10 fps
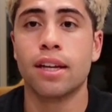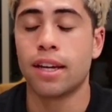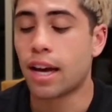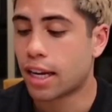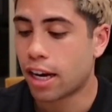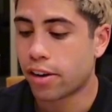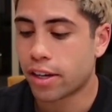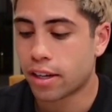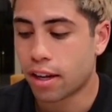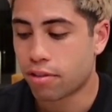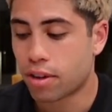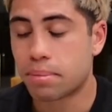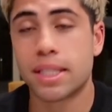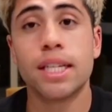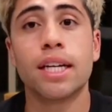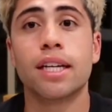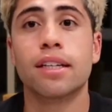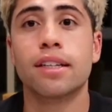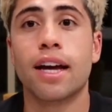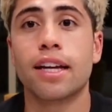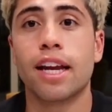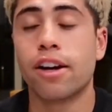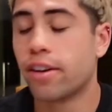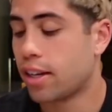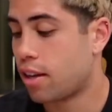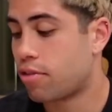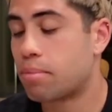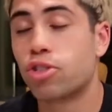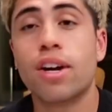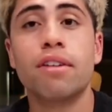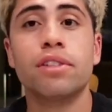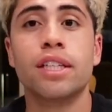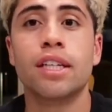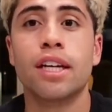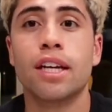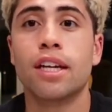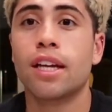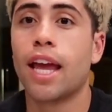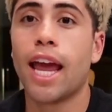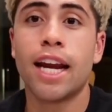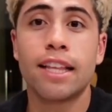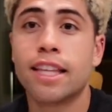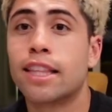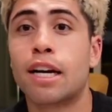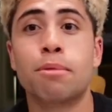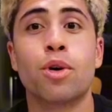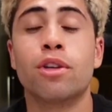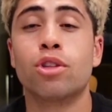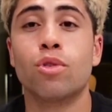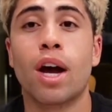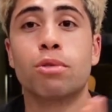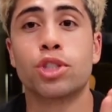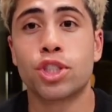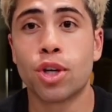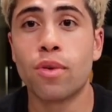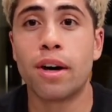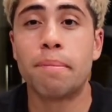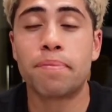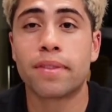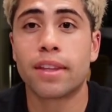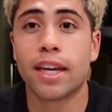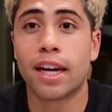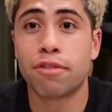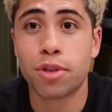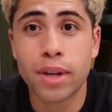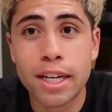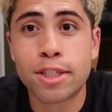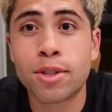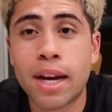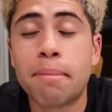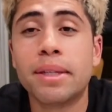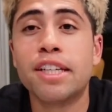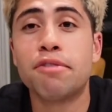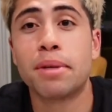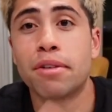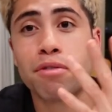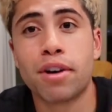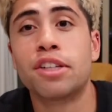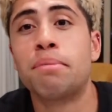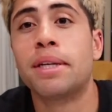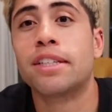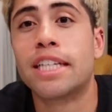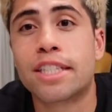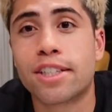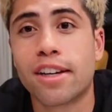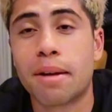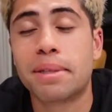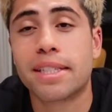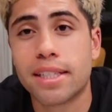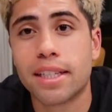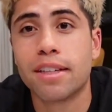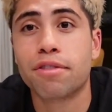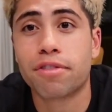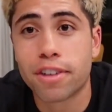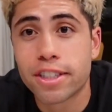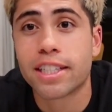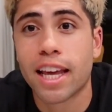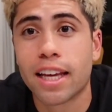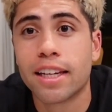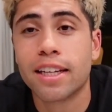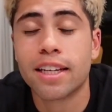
not caring if I'm sick, not caring if I'm traveling, anything that I'm going through, I will show up. And if you guys do not believe me, follow me on Instagram and see firsthand.